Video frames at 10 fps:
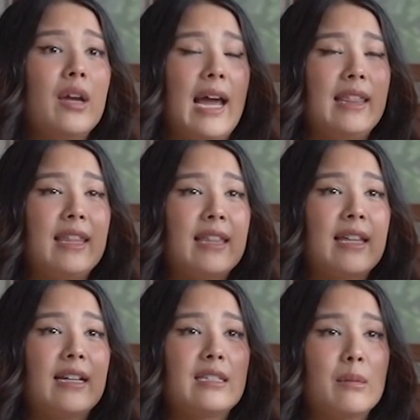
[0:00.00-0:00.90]
I think
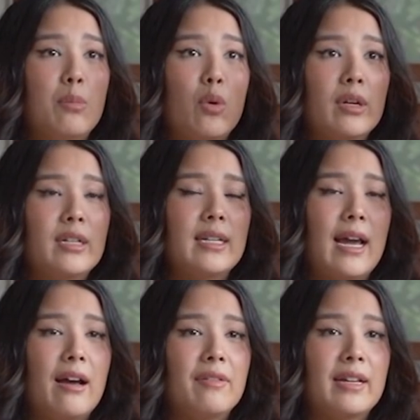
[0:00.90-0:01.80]
that it's important to
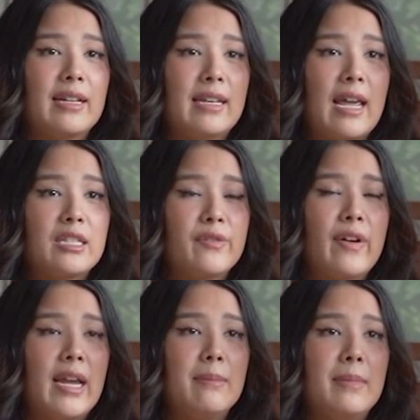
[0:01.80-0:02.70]
have like a nice
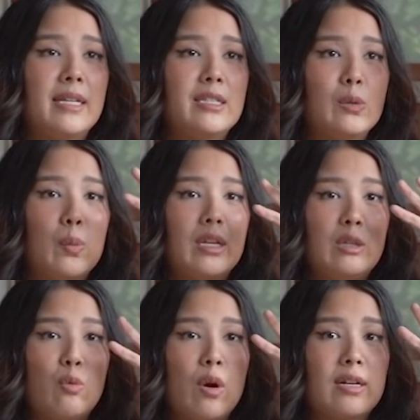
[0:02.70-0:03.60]
fine mist when
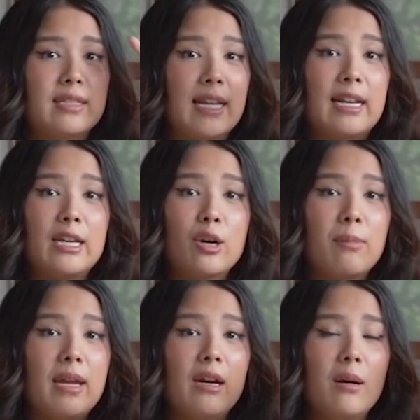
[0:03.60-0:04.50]
you are setting your
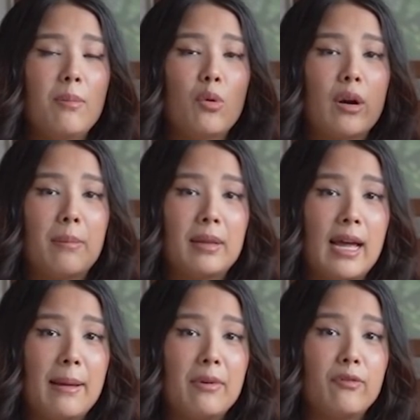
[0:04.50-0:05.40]
makeup or
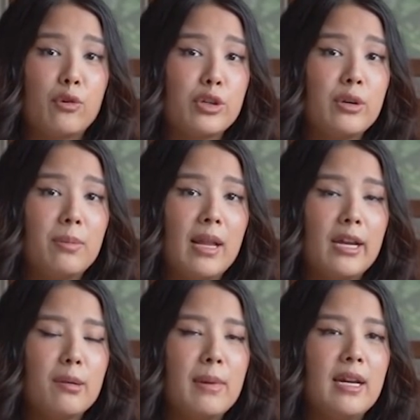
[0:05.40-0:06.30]
before you apply
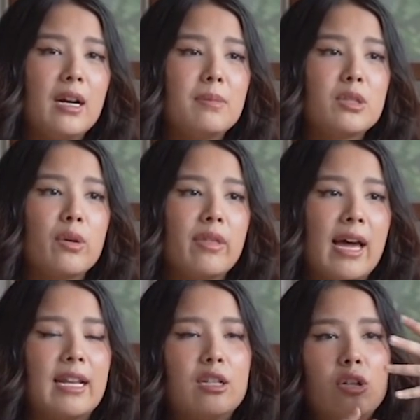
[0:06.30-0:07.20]
your makeup, so
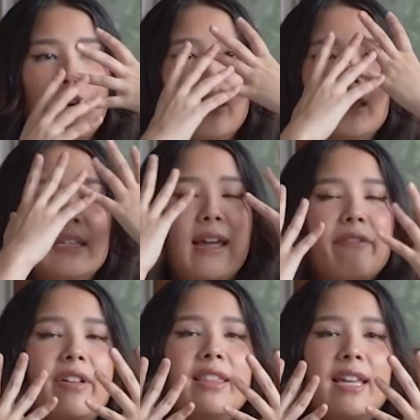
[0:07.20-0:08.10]
that it targets
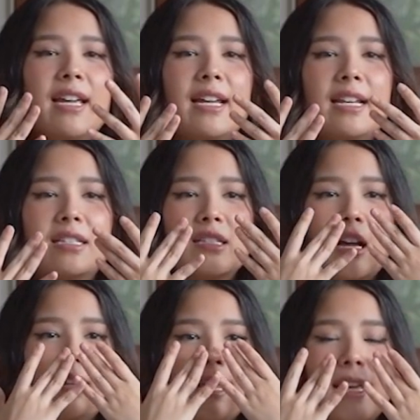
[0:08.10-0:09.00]
everything and it's
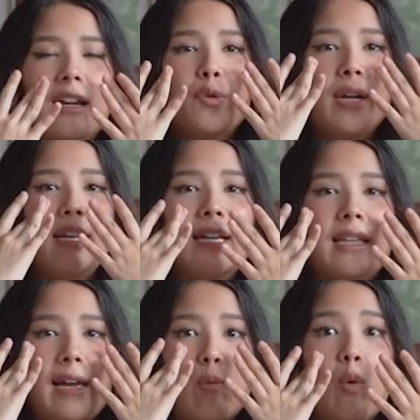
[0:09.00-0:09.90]
not like creating
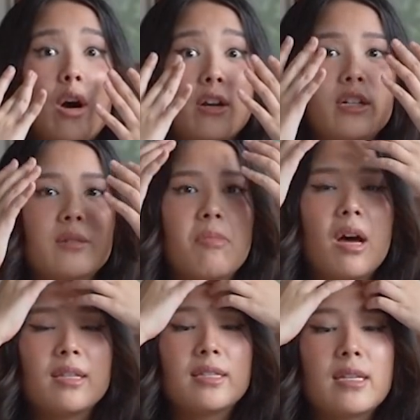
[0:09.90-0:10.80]
like water
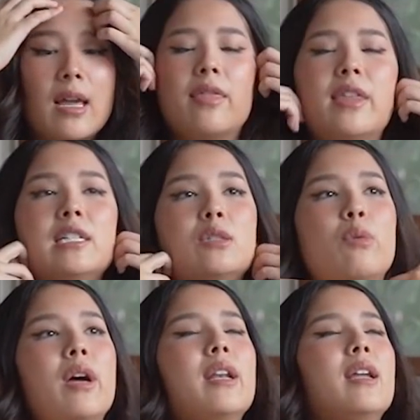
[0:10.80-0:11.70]
spots. This
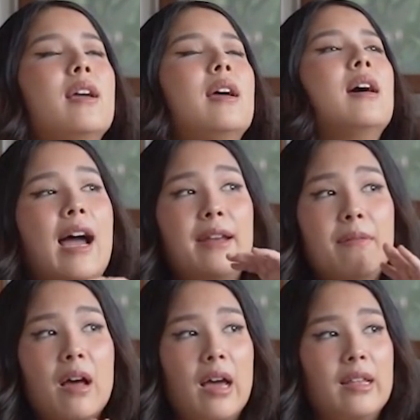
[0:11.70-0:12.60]
one,
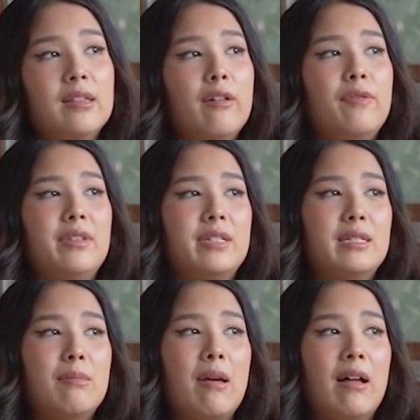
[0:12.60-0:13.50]
I'm not in love with the
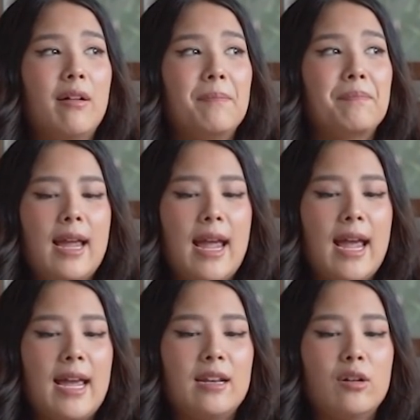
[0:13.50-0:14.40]
smell,
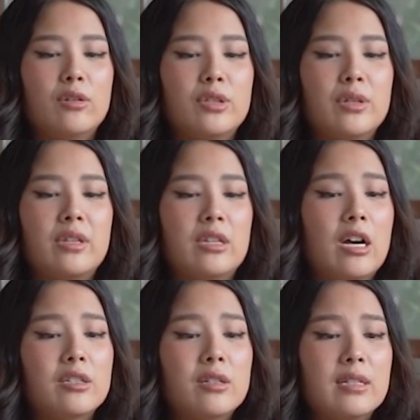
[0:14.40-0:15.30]
and also the
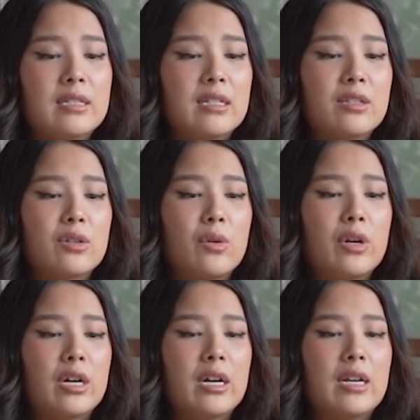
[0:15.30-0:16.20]
nozzle isn't so
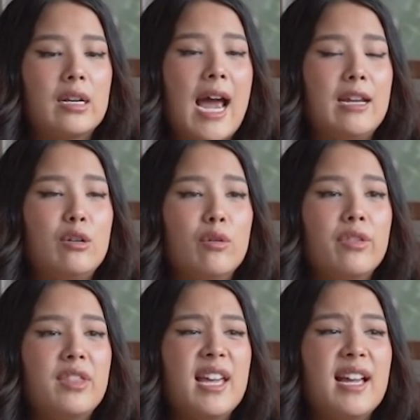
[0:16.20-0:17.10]
good. I
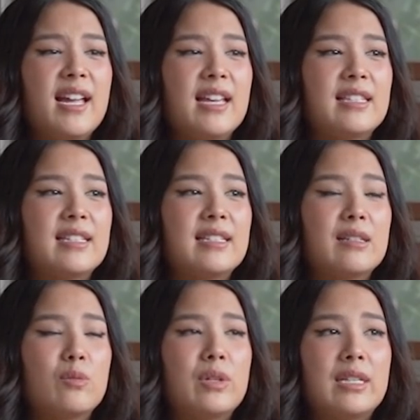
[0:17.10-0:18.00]
don't think it's
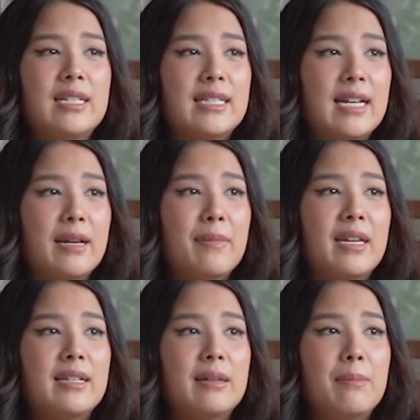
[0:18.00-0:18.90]
really setting
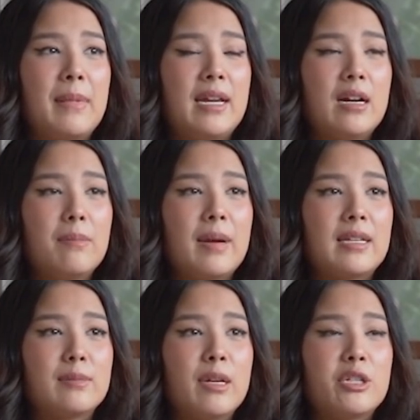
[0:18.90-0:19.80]
my makeup
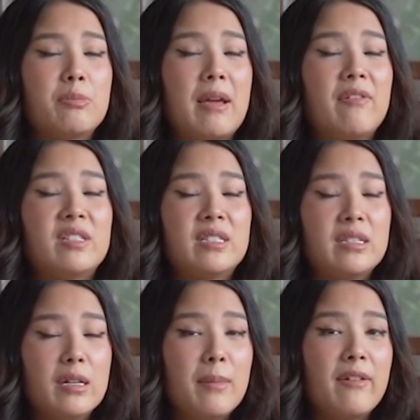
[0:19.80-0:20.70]
as much.
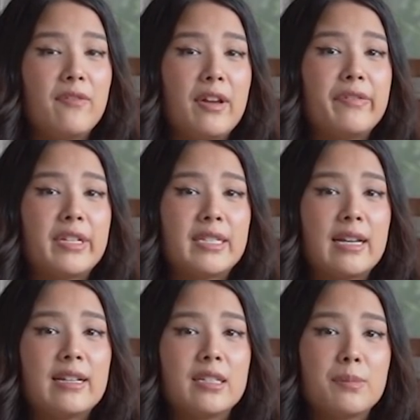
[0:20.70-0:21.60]
Still my favorite
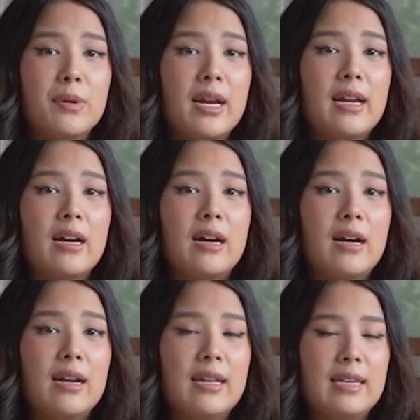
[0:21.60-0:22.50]
setting spray
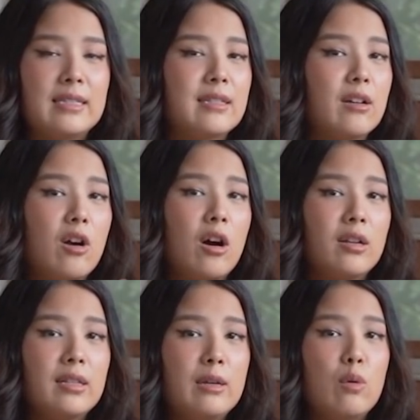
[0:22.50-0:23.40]
is the
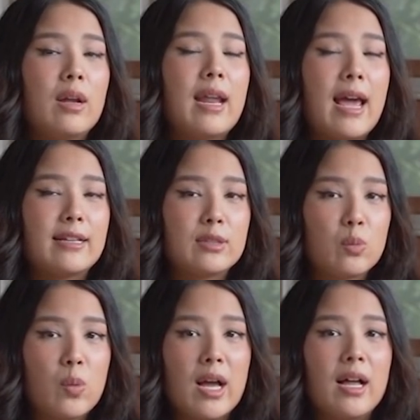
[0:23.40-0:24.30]
Caudalie one as
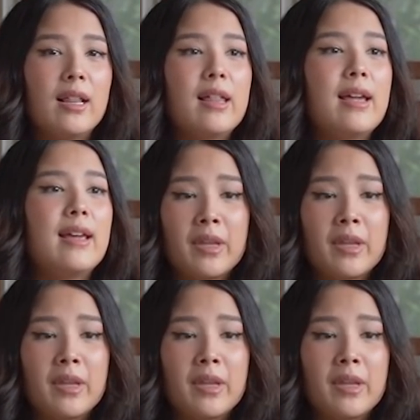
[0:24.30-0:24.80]
well.